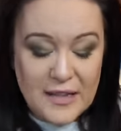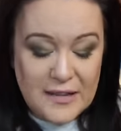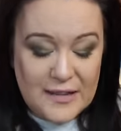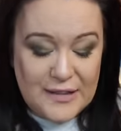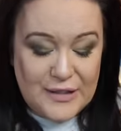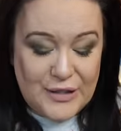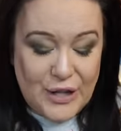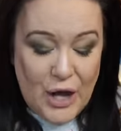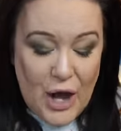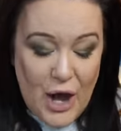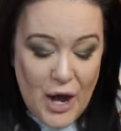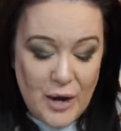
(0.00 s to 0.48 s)

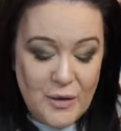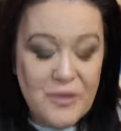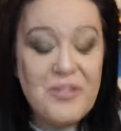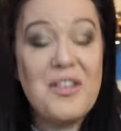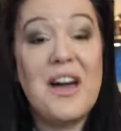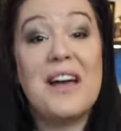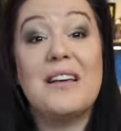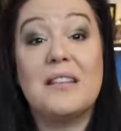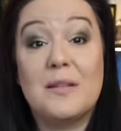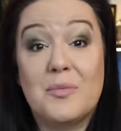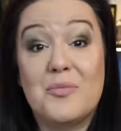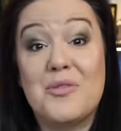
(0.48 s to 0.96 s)
So
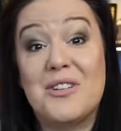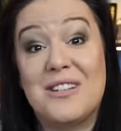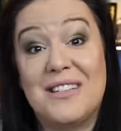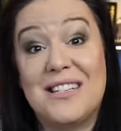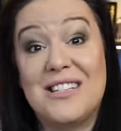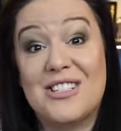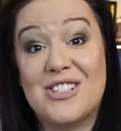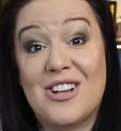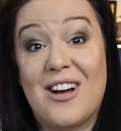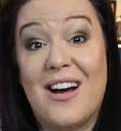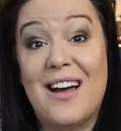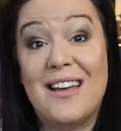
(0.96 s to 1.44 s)
thanks,
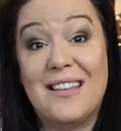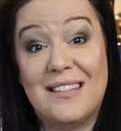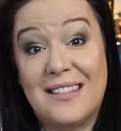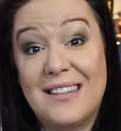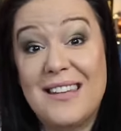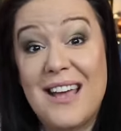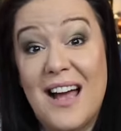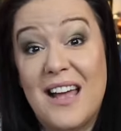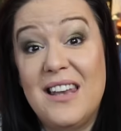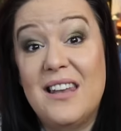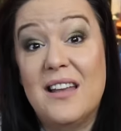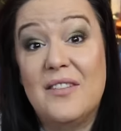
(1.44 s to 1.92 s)
British
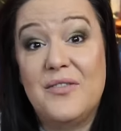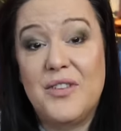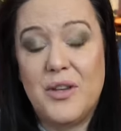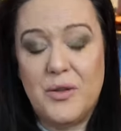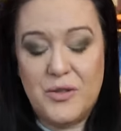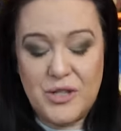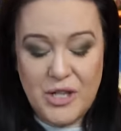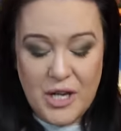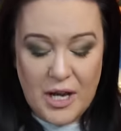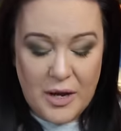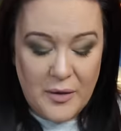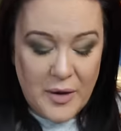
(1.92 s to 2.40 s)
guys. Yeah, I love
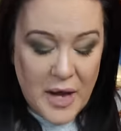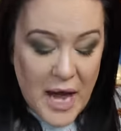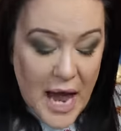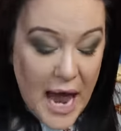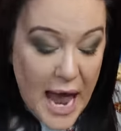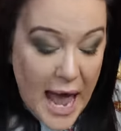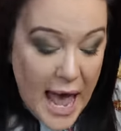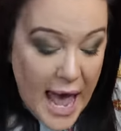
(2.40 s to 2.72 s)
you too.